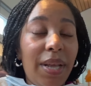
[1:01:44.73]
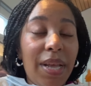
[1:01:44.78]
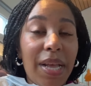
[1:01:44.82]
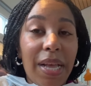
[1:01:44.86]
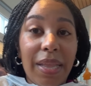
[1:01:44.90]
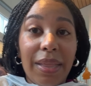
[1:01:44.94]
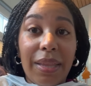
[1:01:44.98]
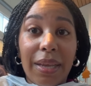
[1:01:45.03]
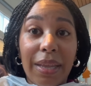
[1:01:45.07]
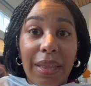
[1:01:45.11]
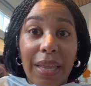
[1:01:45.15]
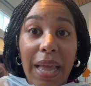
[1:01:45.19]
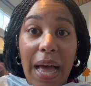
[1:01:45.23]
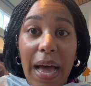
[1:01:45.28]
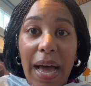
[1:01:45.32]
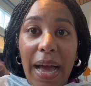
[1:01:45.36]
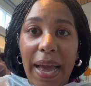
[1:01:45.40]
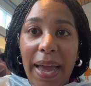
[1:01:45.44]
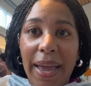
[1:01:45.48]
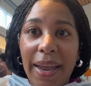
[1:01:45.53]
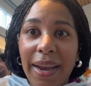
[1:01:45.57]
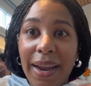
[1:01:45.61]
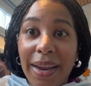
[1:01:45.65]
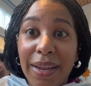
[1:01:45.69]
the
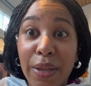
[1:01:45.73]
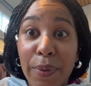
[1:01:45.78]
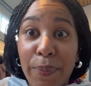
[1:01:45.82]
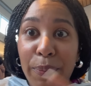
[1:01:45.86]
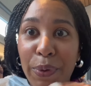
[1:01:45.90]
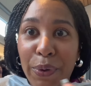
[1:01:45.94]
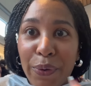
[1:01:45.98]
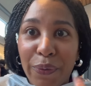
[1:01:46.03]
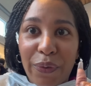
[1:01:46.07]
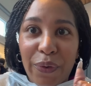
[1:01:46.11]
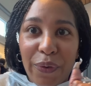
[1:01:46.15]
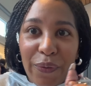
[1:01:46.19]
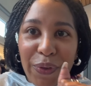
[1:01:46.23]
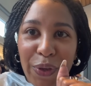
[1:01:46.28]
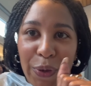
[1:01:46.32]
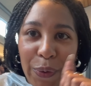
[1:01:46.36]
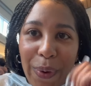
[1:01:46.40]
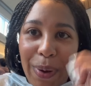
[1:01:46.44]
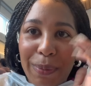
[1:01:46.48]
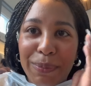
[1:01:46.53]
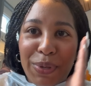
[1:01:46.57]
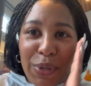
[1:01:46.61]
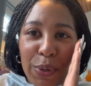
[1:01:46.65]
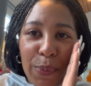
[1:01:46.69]
line and the beautiful view.
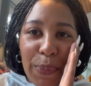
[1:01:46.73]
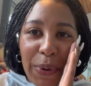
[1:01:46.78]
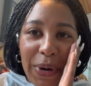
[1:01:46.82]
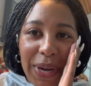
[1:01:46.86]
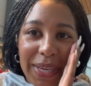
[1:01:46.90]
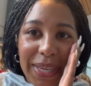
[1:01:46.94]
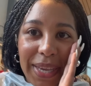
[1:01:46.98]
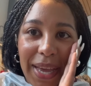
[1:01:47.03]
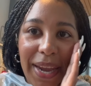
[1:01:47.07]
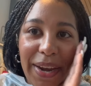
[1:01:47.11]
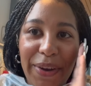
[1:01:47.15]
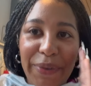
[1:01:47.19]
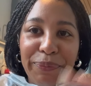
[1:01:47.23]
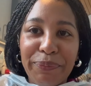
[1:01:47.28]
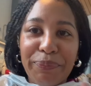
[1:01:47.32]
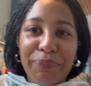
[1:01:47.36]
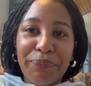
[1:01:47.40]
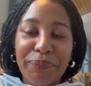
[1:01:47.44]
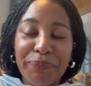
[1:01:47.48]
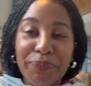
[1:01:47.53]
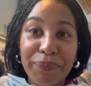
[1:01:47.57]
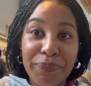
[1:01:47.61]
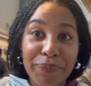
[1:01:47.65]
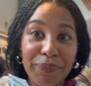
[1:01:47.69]
I'm super excited.
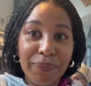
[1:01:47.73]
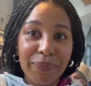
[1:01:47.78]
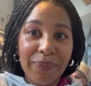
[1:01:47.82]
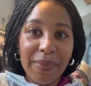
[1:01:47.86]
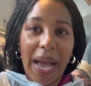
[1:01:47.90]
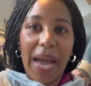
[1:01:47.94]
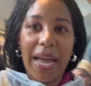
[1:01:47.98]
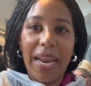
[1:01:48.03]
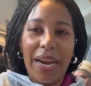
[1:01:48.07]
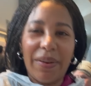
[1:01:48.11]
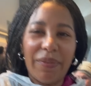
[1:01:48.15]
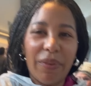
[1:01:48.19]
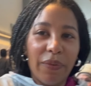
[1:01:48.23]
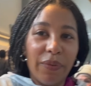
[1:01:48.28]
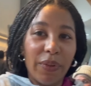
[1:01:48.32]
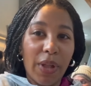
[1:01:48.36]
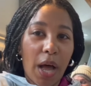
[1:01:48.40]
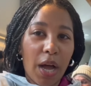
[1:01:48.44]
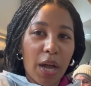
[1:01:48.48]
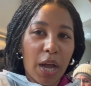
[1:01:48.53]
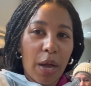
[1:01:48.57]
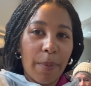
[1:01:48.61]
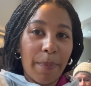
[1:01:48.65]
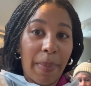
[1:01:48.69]
I never vlog
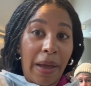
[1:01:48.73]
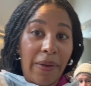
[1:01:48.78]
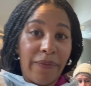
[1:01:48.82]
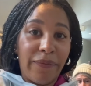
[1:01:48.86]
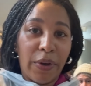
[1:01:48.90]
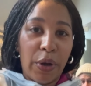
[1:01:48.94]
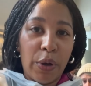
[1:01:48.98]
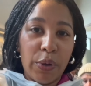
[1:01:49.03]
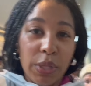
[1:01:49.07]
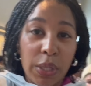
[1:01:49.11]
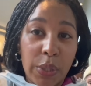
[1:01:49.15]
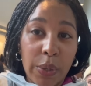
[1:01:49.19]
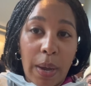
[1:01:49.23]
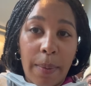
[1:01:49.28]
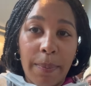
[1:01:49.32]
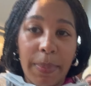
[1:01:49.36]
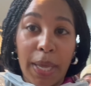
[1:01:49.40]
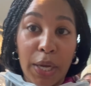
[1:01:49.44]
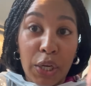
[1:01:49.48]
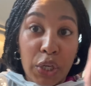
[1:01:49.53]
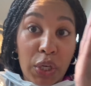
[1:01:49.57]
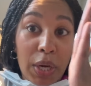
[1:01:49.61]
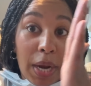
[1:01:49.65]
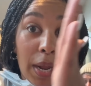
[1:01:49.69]
on my phone, so I'm like,
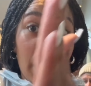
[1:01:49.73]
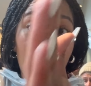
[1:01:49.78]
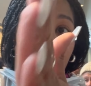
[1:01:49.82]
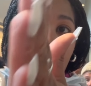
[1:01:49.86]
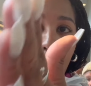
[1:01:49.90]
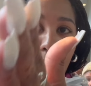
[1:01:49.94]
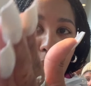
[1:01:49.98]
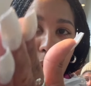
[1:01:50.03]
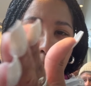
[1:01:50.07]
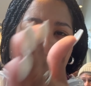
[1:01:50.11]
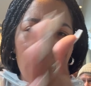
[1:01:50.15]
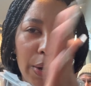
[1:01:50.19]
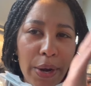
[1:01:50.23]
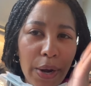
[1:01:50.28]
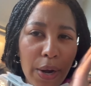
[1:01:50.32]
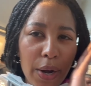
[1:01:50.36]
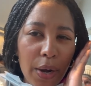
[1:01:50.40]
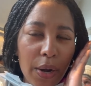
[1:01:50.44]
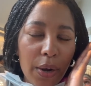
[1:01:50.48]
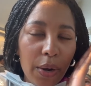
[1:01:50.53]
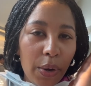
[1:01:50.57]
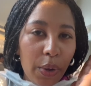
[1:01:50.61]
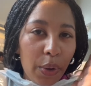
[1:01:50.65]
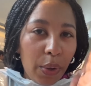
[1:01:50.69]
should I look here
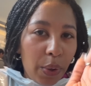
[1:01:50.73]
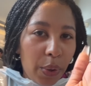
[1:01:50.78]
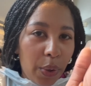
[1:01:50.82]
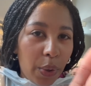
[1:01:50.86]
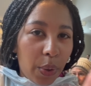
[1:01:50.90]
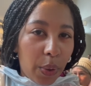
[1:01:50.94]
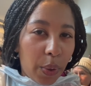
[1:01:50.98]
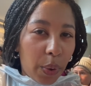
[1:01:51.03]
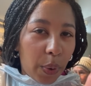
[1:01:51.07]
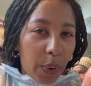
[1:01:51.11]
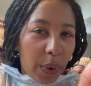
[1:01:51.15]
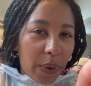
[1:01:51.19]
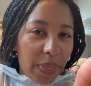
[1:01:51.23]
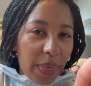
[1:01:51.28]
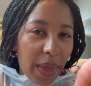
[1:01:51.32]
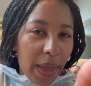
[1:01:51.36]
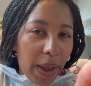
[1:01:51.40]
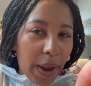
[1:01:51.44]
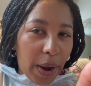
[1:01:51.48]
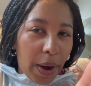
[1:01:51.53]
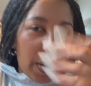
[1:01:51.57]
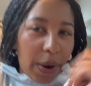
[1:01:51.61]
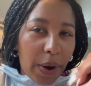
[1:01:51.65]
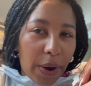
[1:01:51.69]
or there?